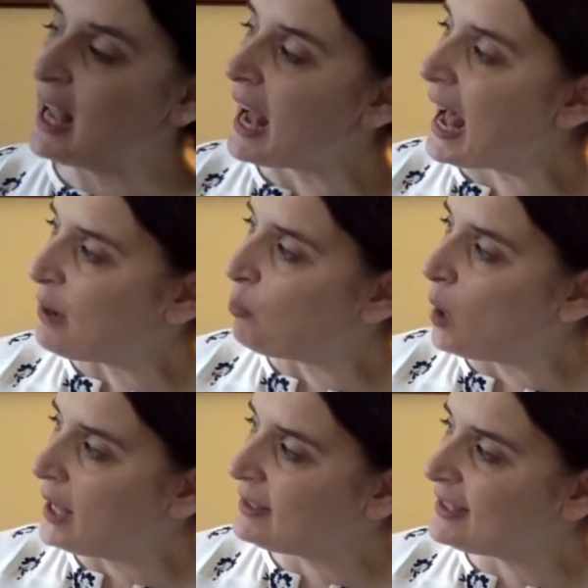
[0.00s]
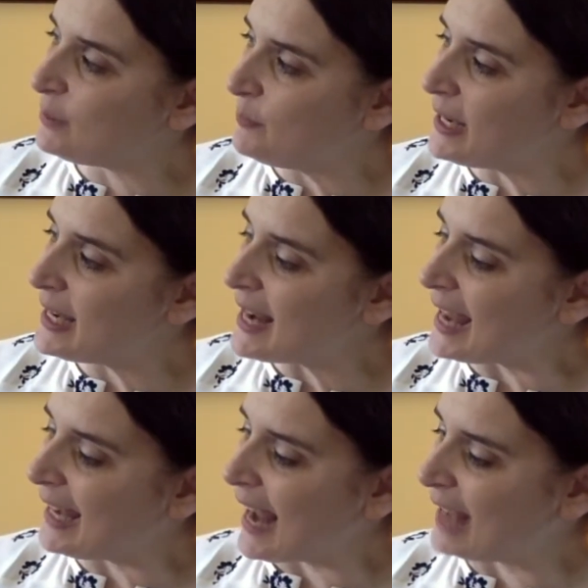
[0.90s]
I Want to Be
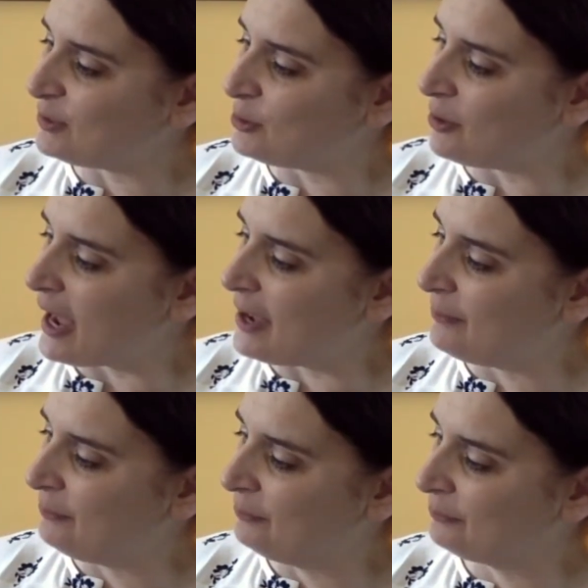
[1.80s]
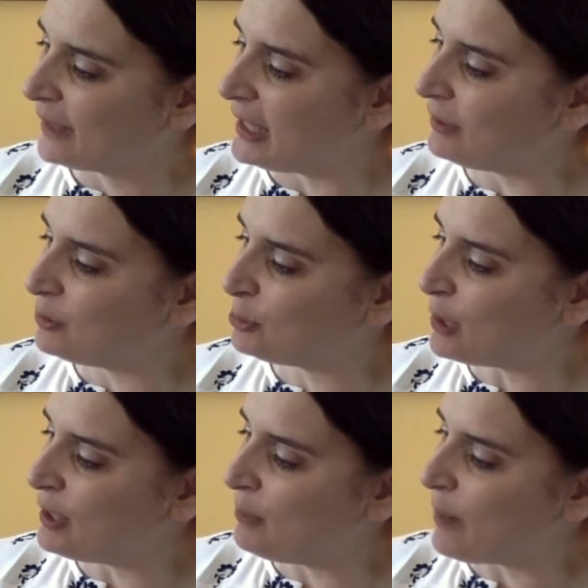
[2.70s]
an Astronaut,
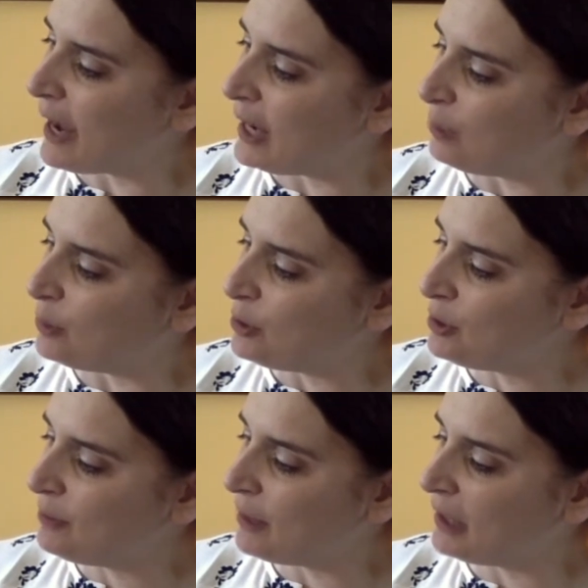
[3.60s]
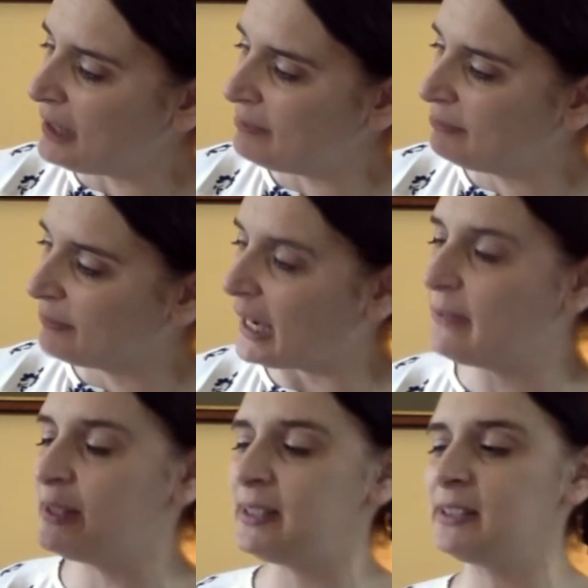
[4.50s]
illustrated by Richard Merritt,
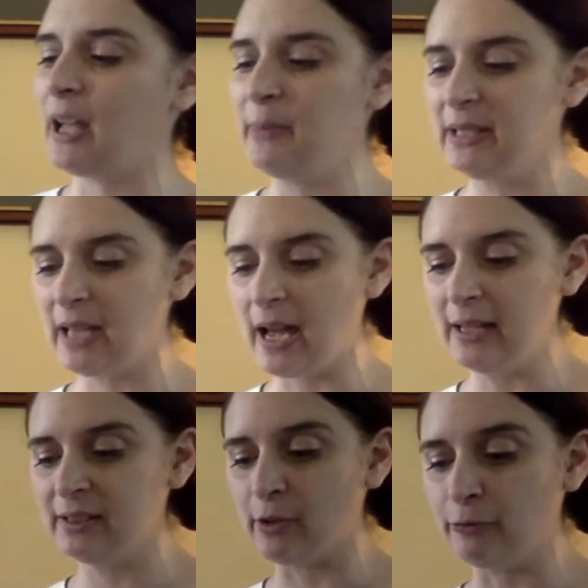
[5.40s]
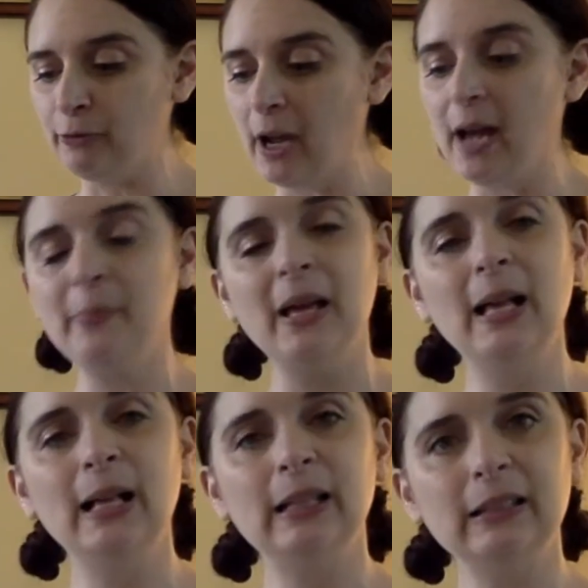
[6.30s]
and this is coming to us from
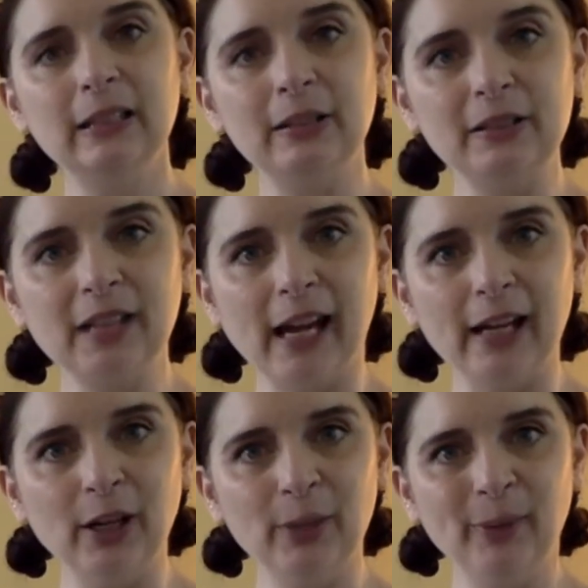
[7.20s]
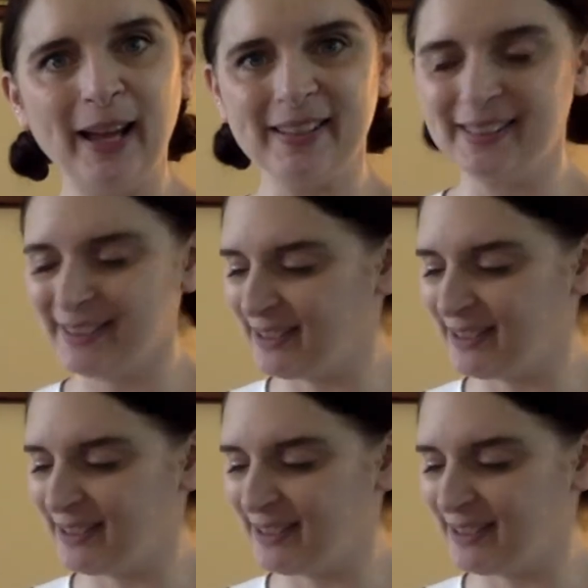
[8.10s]
Little Tiger Press.